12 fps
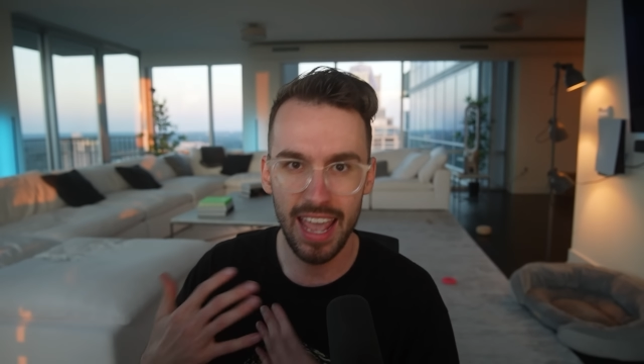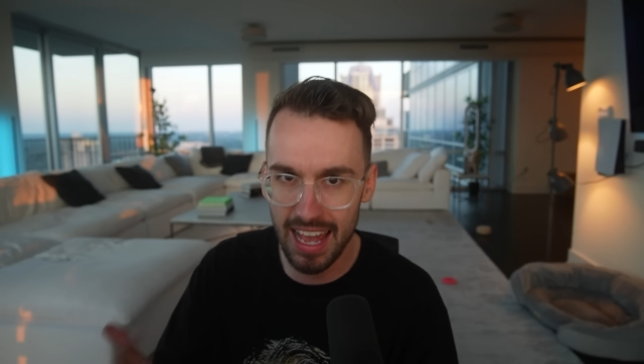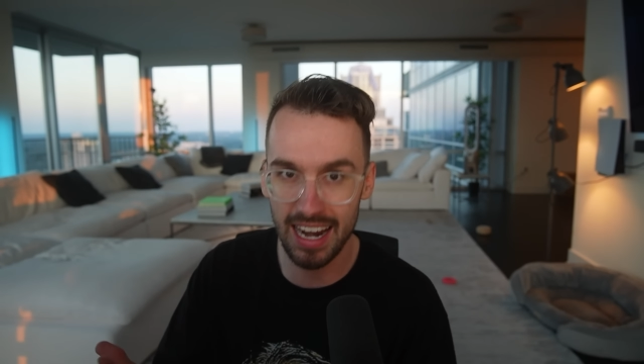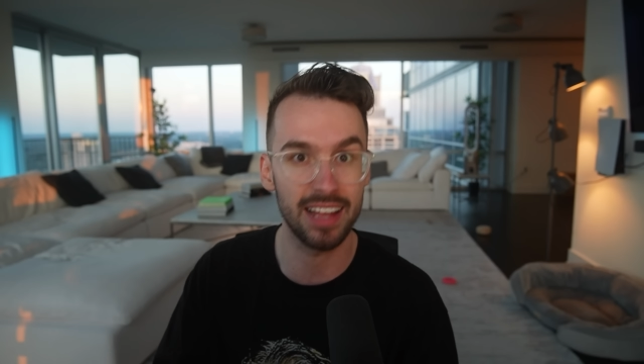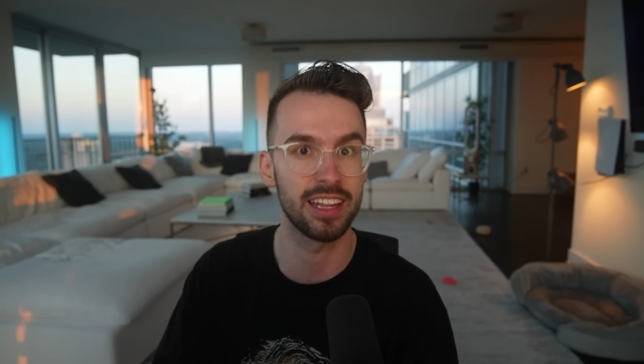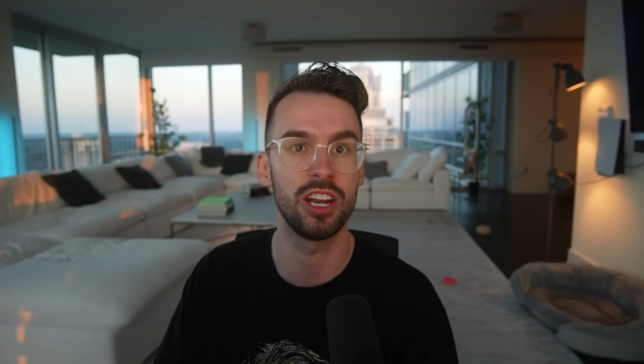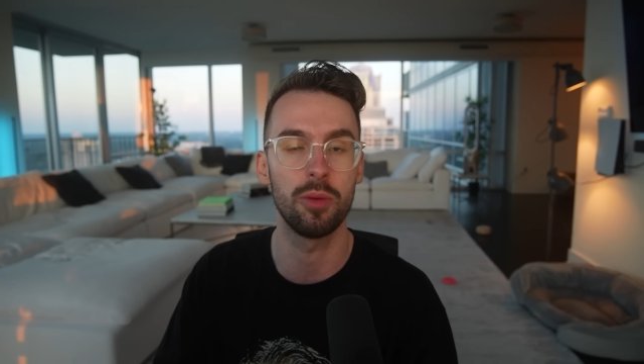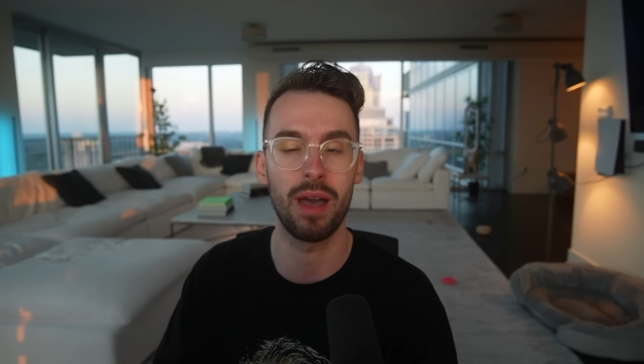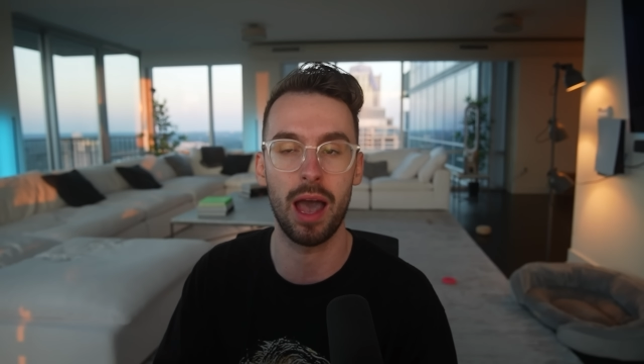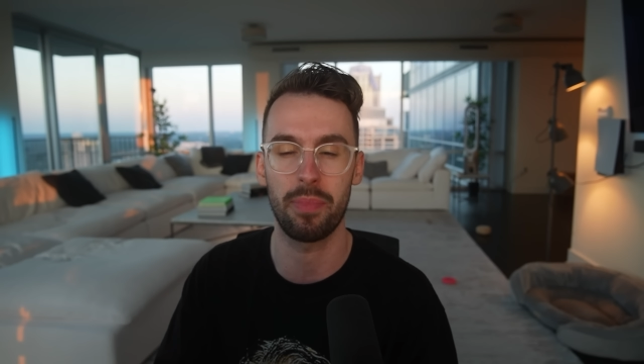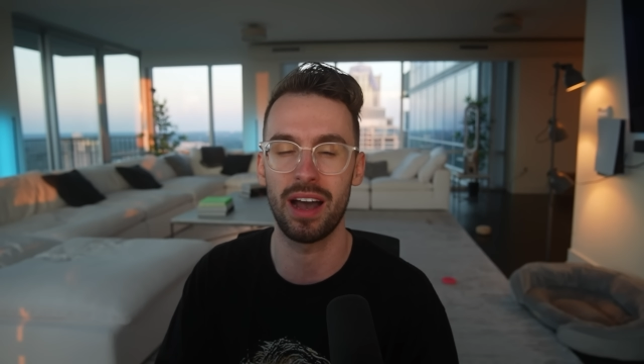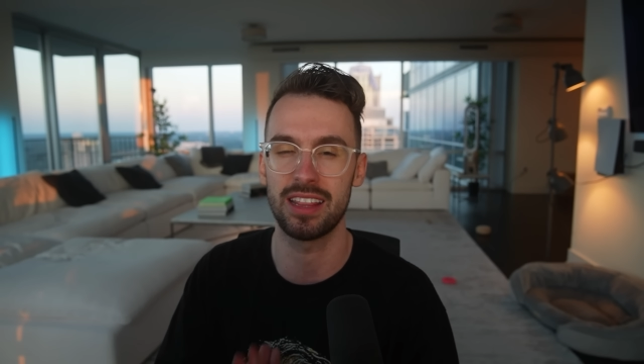and on the new
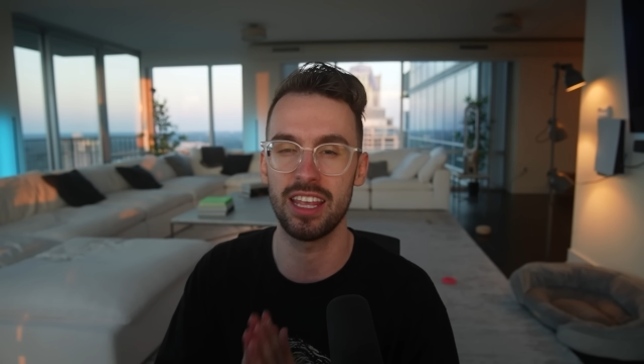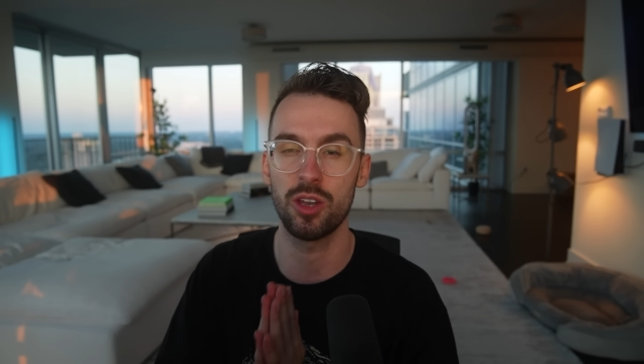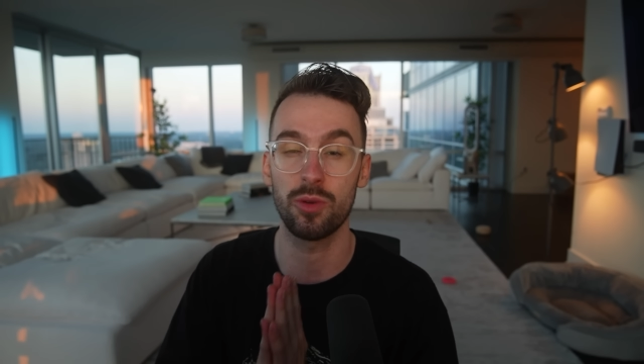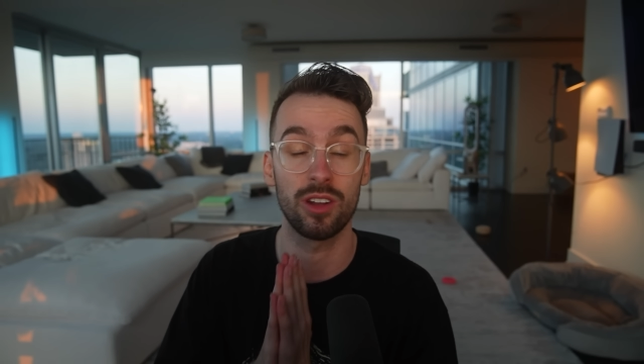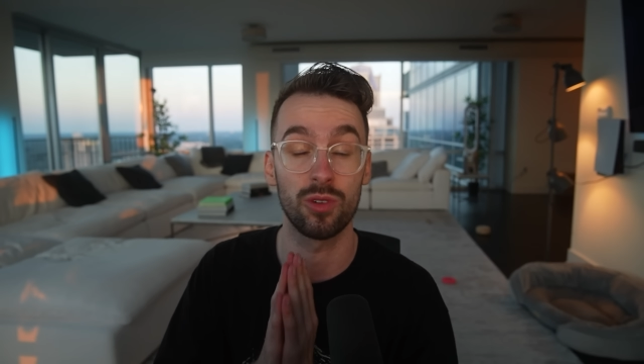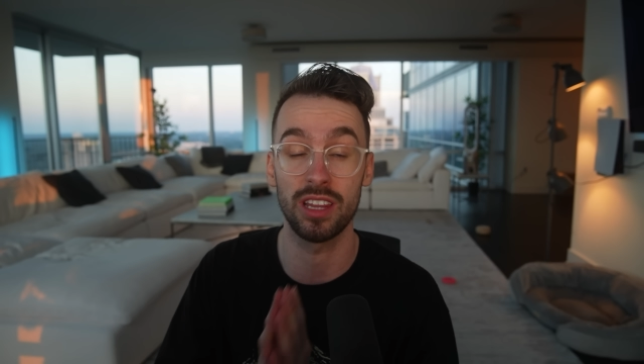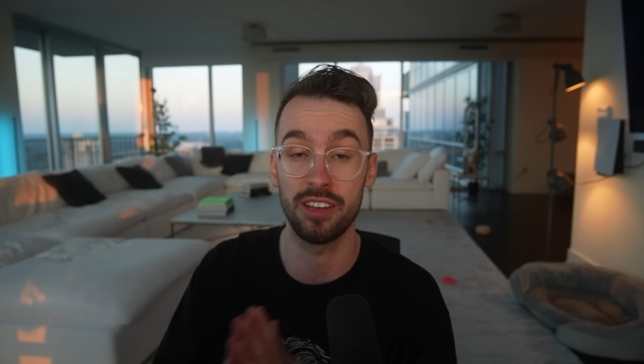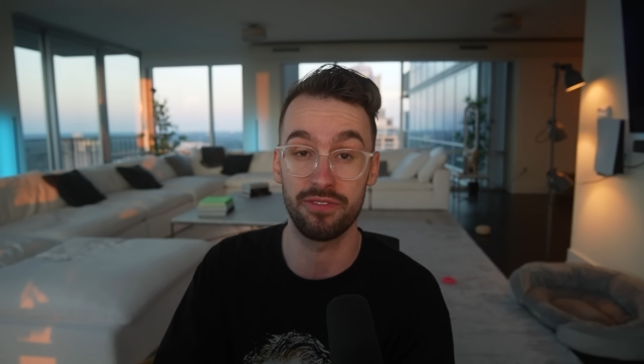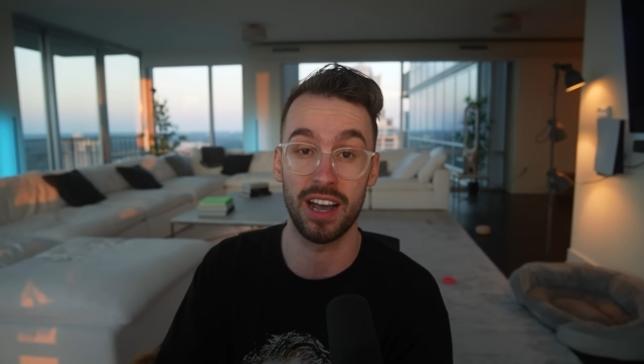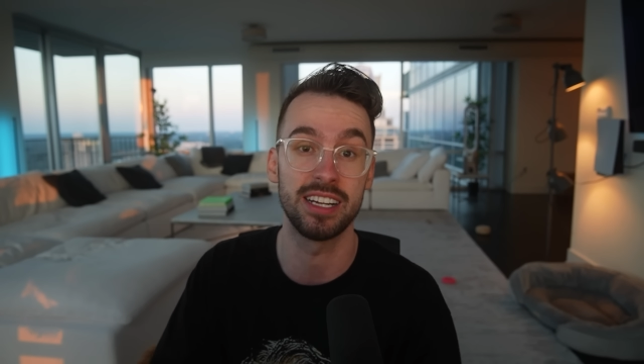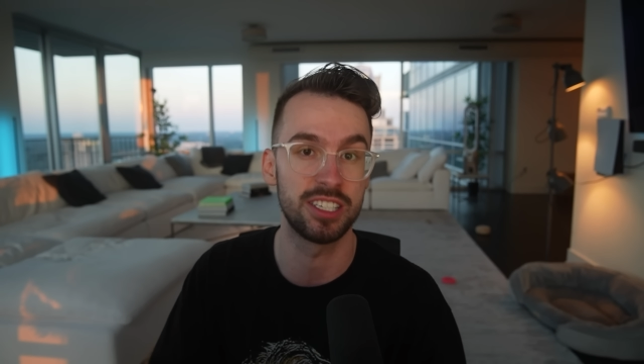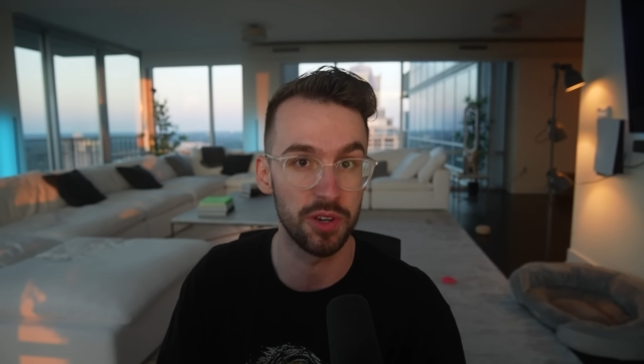map, I think you can really
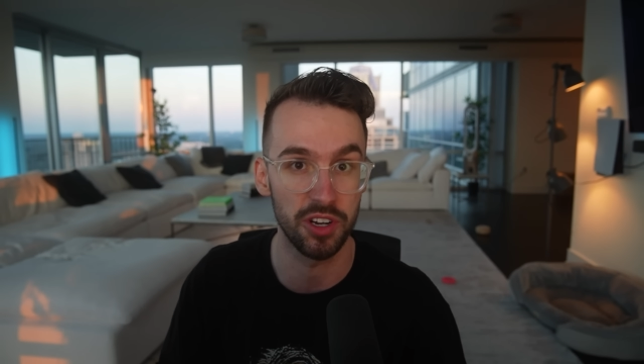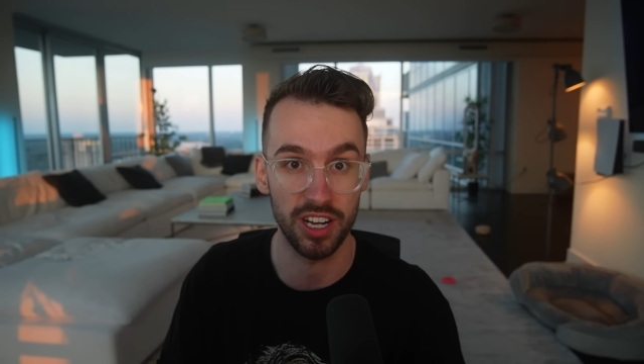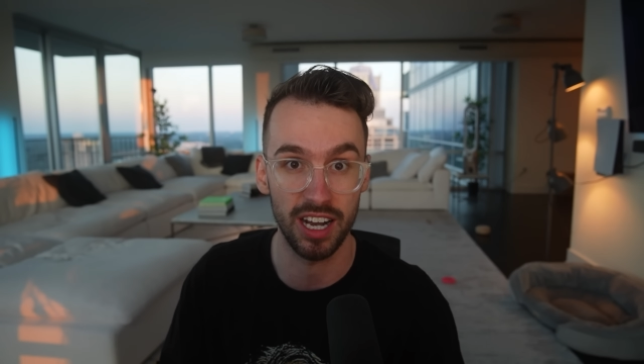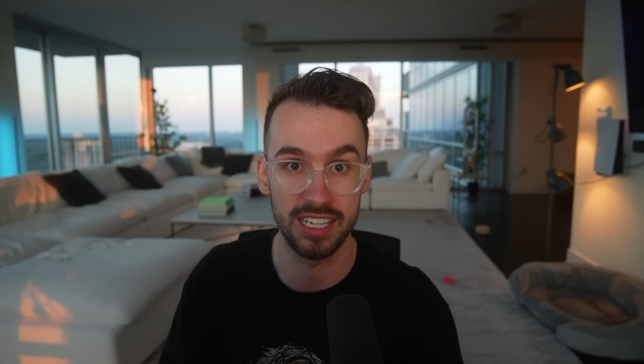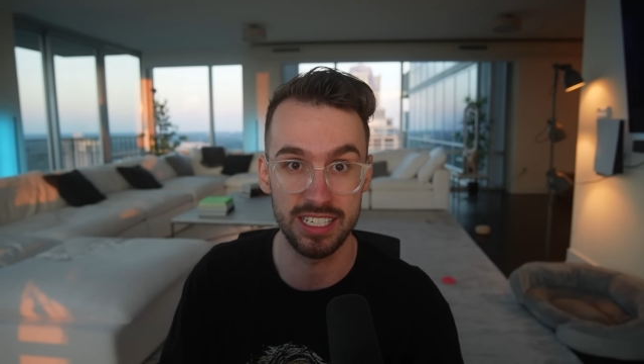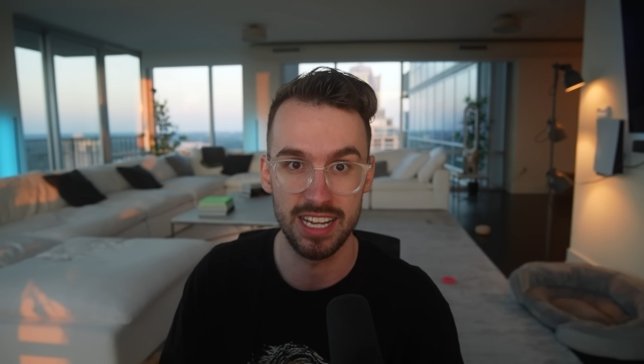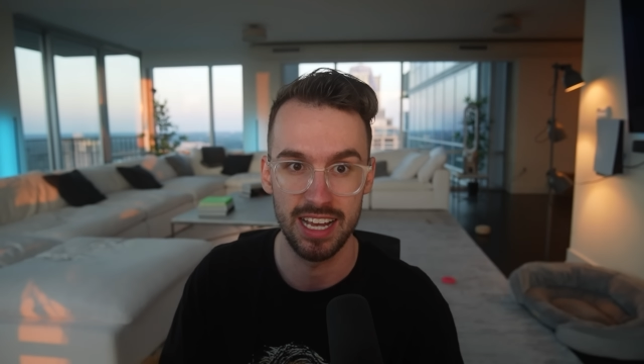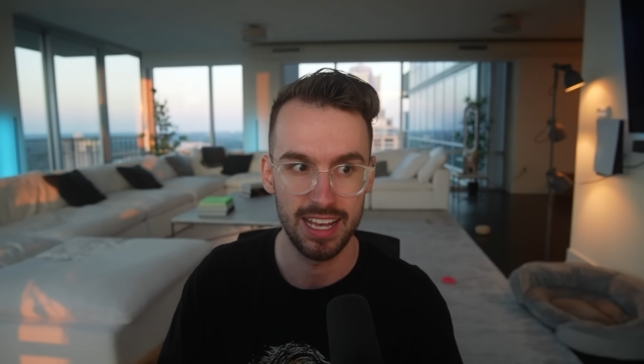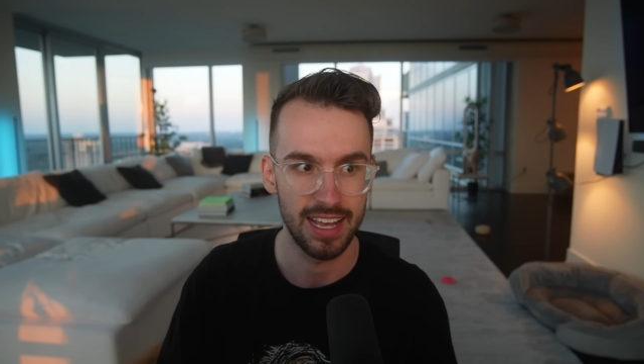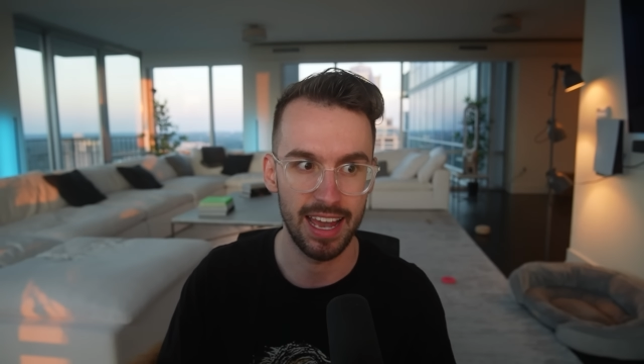fine-tune your guns